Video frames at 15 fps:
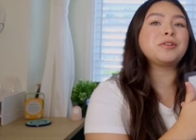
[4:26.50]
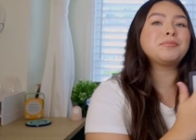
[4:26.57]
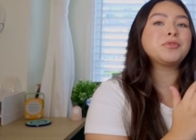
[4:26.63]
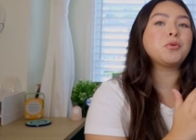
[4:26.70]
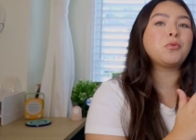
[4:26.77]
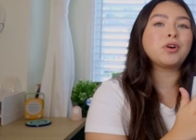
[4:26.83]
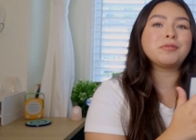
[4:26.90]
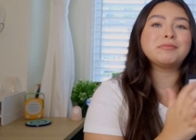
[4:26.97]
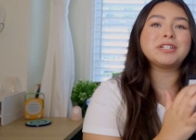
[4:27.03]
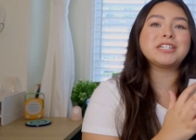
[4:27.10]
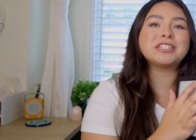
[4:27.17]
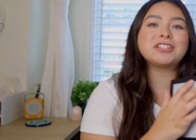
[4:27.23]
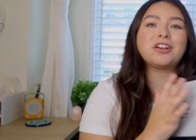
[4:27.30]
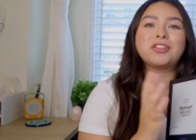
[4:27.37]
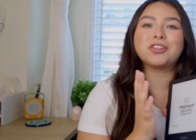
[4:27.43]
up the
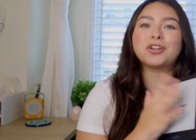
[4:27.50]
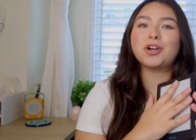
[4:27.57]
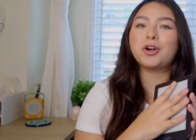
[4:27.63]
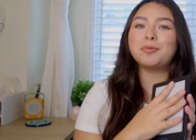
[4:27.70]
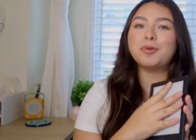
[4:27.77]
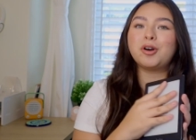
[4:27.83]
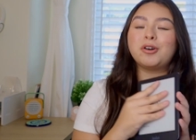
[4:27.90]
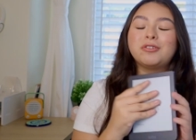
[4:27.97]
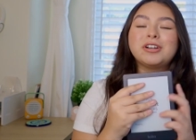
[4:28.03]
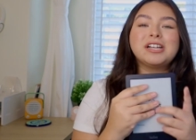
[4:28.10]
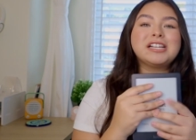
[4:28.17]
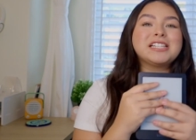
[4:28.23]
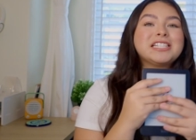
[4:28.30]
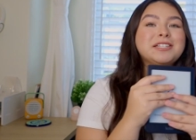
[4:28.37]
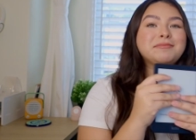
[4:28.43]
warmness on the Kobo
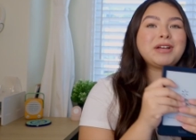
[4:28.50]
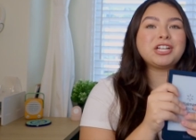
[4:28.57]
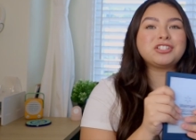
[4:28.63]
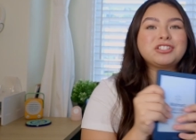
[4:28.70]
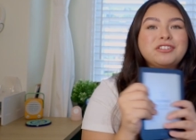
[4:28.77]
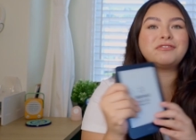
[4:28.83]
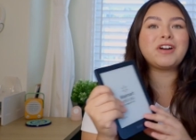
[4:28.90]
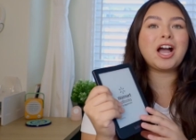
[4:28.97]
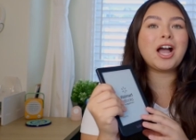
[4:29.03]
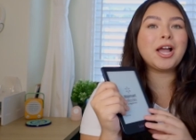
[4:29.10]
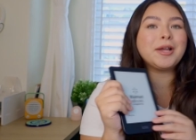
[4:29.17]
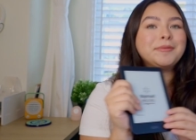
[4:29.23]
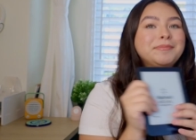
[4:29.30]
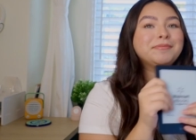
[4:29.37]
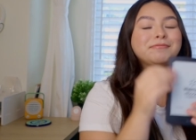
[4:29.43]
to match the
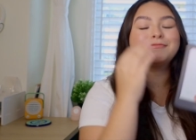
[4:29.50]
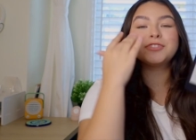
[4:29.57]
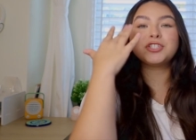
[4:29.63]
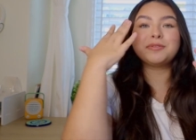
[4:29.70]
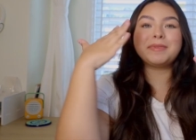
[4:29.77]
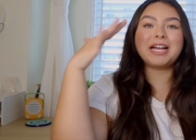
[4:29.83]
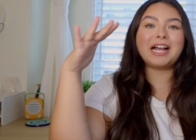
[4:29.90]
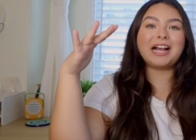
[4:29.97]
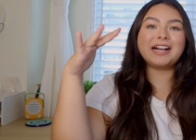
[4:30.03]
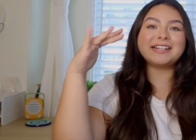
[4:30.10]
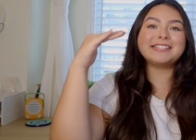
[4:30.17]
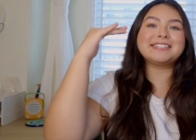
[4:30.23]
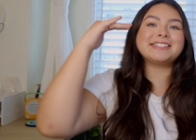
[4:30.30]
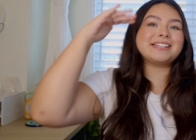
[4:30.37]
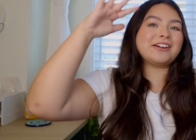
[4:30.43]
vibe. So my
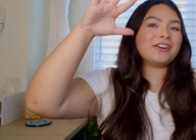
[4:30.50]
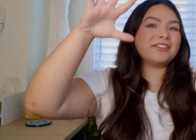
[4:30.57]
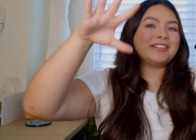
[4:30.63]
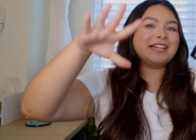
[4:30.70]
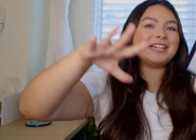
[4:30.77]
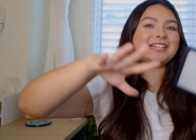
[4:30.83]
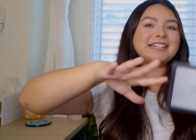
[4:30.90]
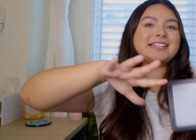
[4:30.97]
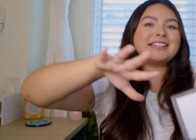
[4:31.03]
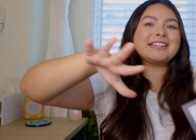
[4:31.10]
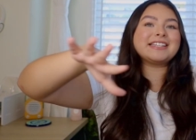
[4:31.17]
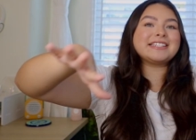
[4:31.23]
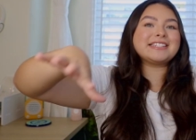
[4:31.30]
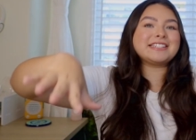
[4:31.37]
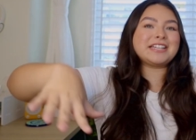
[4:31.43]
eyes are like
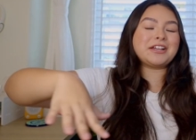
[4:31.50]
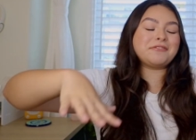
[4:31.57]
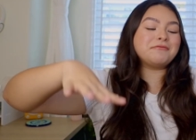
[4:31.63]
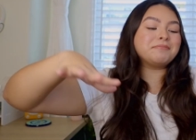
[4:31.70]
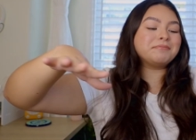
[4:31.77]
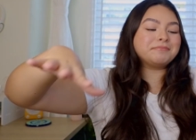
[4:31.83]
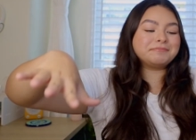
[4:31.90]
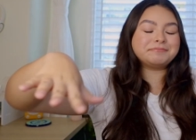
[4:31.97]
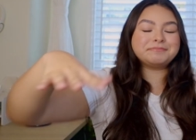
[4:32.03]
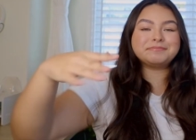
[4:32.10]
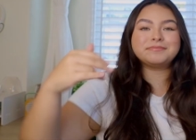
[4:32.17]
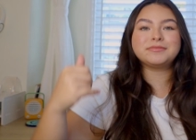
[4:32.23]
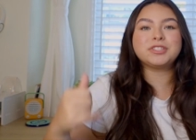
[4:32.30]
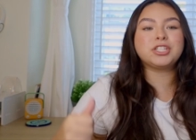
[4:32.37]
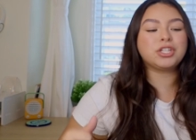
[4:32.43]
the same,
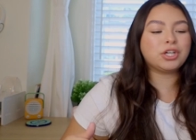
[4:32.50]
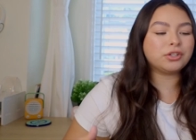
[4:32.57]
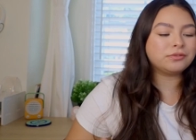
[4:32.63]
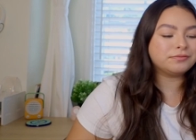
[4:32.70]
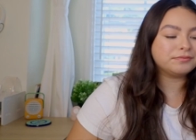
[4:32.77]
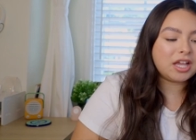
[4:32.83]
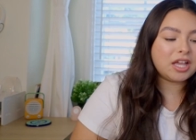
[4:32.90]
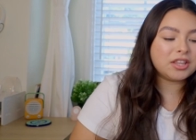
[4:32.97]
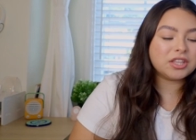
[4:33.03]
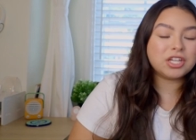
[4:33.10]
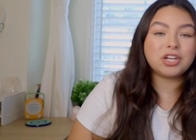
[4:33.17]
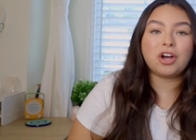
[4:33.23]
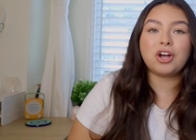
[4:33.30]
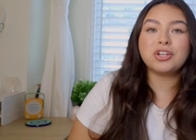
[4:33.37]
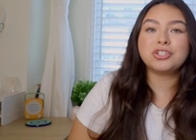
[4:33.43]
you know? And
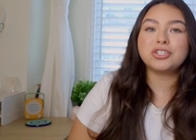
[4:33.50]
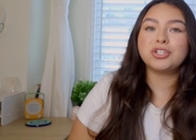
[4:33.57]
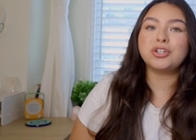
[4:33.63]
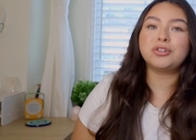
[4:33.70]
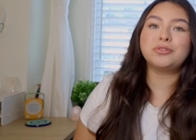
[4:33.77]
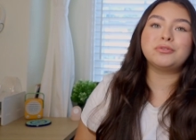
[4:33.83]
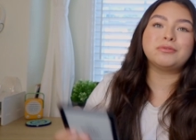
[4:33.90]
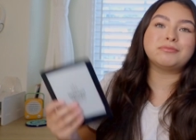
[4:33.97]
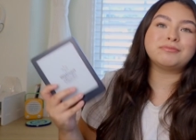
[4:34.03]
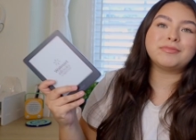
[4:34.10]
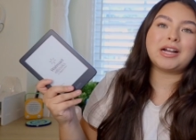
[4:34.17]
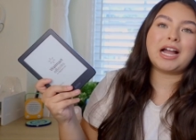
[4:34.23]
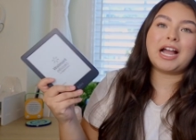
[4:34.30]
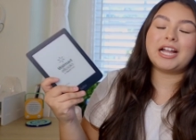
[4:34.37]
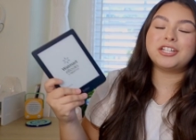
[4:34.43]
then also,
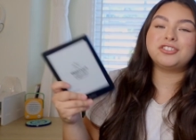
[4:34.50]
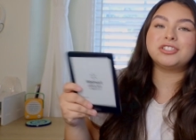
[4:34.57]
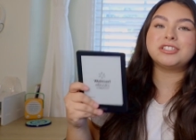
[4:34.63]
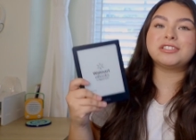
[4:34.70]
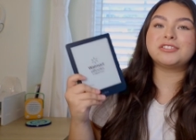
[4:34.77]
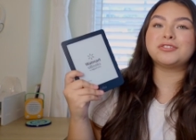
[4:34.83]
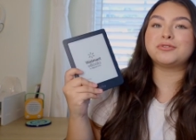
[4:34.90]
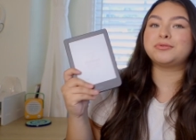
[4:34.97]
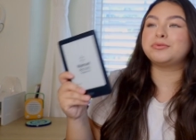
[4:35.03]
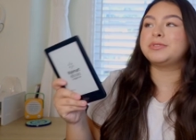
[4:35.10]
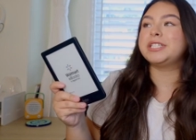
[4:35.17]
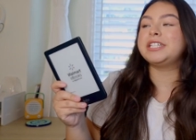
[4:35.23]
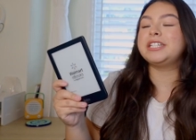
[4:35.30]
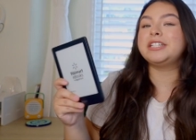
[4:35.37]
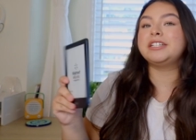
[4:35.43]
I just
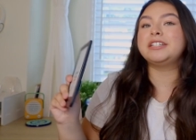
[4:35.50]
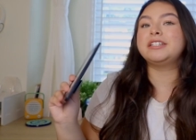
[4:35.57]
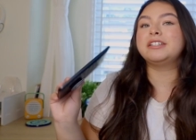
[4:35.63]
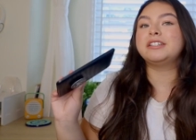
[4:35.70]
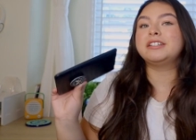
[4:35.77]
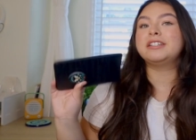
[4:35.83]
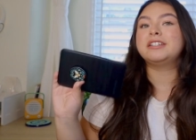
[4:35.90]
read